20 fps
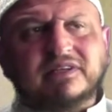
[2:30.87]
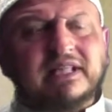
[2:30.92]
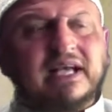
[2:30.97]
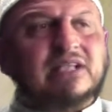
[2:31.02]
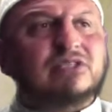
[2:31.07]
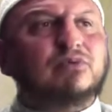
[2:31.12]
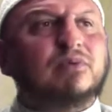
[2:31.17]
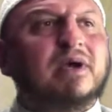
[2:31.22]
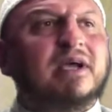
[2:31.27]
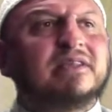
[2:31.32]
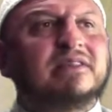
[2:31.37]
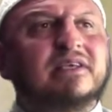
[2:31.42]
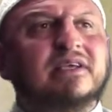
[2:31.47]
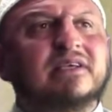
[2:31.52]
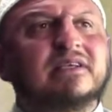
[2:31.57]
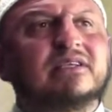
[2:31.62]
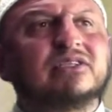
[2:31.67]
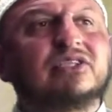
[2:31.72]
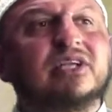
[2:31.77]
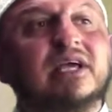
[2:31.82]
That's why in the
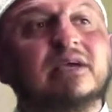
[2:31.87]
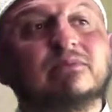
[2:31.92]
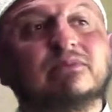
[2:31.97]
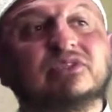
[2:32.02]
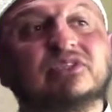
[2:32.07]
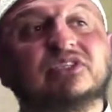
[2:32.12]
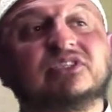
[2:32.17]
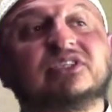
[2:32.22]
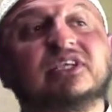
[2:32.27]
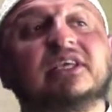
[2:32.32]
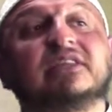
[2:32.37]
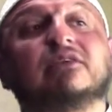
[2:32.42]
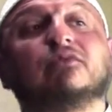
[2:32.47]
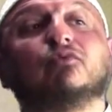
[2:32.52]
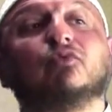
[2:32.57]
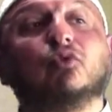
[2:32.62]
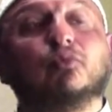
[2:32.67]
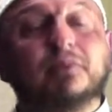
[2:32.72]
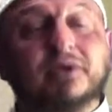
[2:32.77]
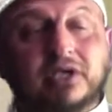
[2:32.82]
English language they say the
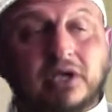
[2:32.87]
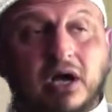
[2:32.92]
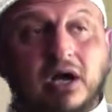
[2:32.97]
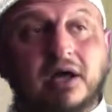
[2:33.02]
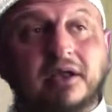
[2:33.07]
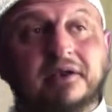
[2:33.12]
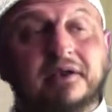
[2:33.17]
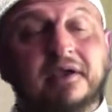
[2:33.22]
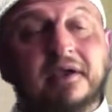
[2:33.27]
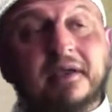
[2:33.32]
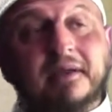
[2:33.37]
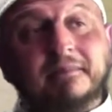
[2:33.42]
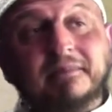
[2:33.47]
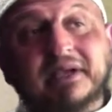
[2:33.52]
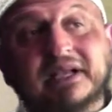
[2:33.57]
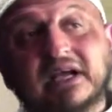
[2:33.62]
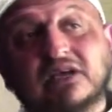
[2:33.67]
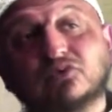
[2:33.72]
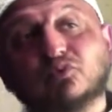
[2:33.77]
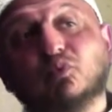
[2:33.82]
Rubicon,
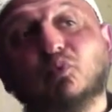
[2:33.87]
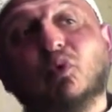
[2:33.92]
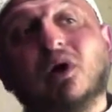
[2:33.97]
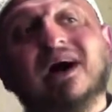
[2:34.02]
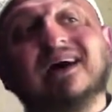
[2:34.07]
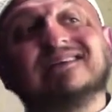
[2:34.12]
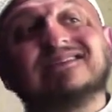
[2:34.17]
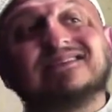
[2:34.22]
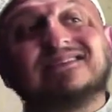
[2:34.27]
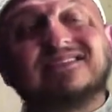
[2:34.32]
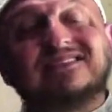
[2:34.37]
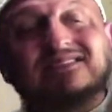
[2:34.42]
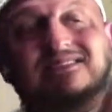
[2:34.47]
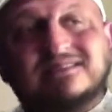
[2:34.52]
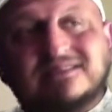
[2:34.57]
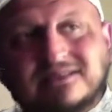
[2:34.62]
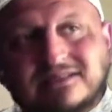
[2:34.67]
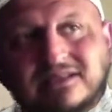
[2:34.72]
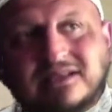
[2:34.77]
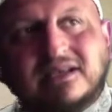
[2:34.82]
because
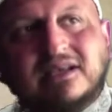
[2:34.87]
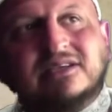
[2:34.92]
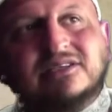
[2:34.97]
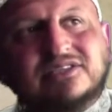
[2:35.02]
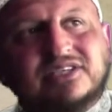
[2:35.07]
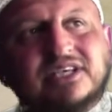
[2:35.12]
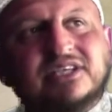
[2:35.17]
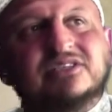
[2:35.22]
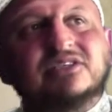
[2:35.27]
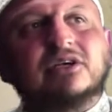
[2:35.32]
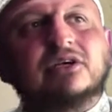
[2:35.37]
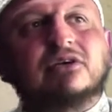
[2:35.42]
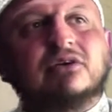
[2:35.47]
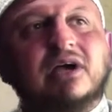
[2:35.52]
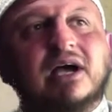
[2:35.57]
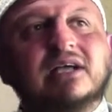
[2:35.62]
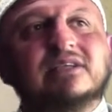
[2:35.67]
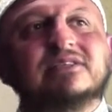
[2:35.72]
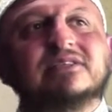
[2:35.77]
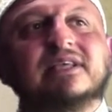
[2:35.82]
once Caesar
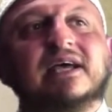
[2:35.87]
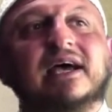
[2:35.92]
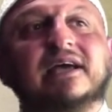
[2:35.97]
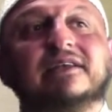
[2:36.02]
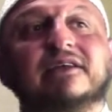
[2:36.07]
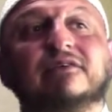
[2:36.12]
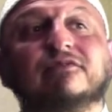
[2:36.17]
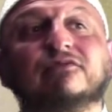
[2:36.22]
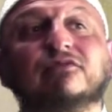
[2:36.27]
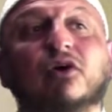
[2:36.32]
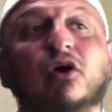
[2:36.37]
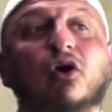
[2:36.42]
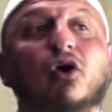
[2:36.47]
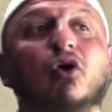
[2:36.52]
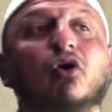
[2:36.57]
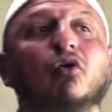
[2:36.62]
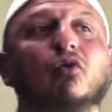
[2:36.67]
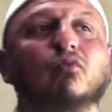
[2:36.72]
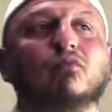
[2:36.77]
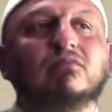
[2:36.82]
crossed that, and
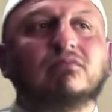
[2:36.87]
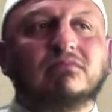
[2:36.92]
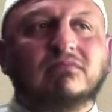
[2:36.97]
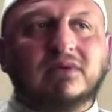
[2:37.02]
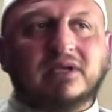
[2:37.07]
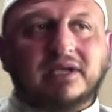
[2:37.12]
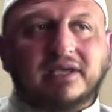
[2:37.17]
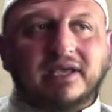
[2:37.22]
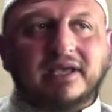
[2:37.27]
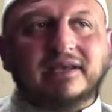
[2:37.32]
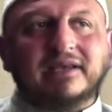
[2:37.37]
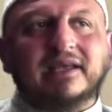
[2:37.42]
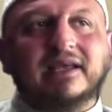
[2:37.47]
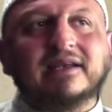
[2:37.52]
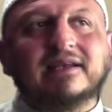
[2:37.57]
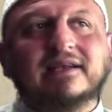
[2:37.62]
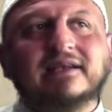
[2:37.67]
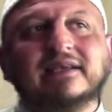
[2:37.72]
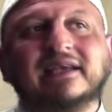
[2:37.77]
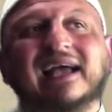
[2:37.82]
Rome in
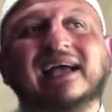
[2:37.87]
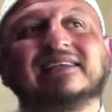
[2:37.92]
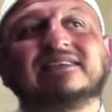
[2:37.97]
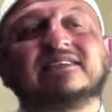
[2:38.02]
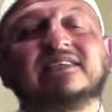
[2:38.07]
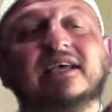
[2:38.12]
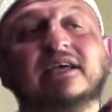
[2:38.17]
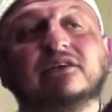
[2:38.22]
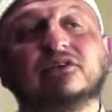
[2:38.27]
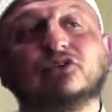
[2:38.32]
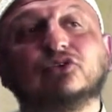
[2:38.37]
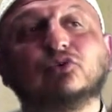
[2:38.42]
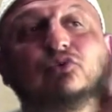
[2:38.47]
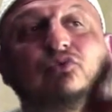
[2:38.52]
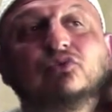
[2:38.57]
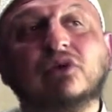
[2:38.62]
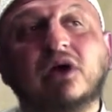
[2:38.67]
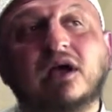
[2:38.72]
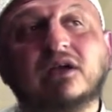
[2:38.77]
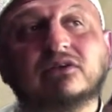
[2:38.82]
Italy had said do
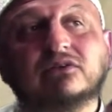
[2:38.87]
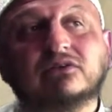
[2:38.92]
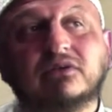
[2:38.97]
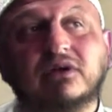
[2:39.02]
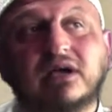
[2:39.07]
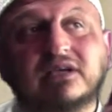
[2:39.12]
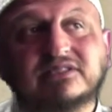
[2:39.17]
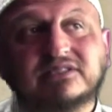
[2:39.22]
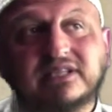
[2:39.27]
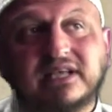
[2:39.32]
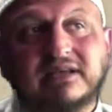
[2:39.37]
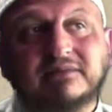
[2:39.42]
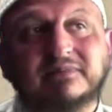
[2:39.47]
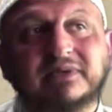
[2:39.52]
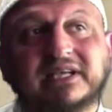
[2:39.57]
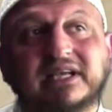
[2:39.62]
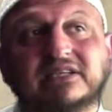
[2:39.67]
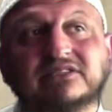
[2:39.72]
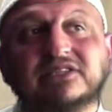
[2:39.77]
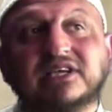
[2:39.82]
not cross that
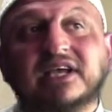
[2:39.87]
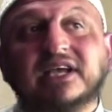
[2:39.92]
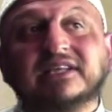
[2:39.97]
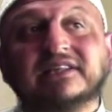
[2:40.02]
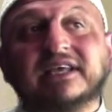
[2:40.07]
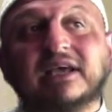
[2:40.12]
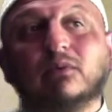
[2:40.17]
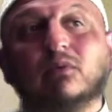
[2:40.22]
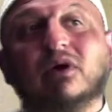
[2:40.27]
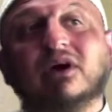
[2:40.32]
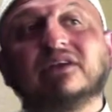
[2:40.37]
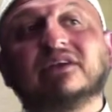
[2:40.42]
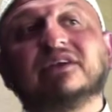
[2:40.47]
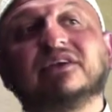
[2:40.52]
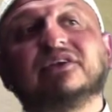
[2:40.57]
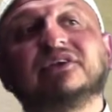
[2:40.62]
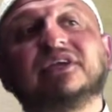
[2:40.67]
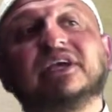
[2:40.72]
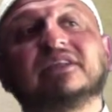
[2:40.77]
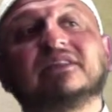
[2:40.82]
because they wanted
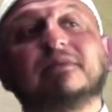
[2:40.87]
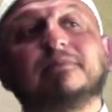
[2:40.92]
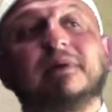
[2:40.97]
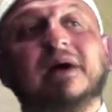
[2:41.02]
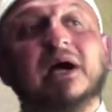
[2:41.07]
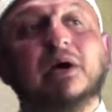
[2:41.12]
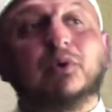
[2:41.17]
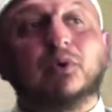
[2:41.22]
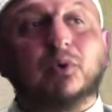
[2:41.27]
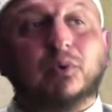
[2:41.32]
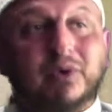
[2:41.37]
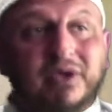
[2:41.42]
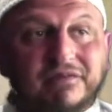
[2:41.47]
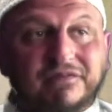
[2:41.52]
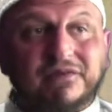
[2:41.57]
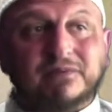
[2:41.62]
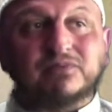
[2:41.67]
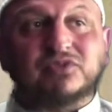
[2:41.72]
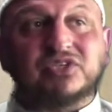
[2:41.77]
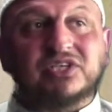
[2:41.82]
to take the power away
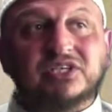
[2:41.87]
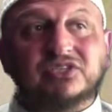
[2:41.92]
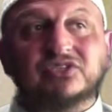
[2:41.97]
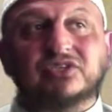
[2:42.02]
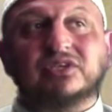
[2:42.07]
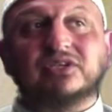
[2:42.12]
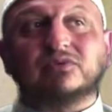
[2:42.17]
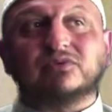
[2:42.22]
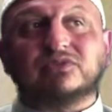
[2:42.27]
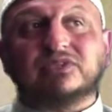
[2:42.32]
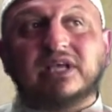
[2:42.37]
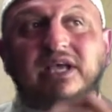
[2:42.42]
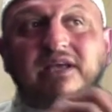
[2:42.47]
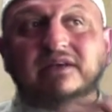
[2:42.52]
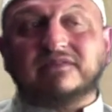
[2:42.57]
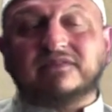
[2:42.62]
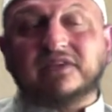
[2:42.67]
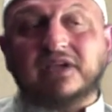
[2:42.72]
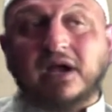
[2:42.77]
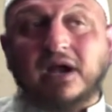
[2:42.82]
from Caesar. He was the head
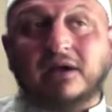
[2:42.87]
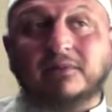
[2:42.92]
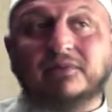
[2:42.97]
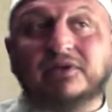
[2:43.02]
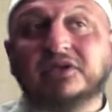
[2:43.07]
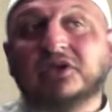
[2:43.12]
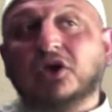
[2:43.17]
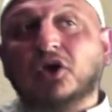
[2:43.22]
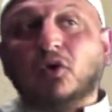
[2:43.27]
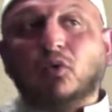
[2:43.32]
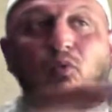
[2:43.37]
of the army.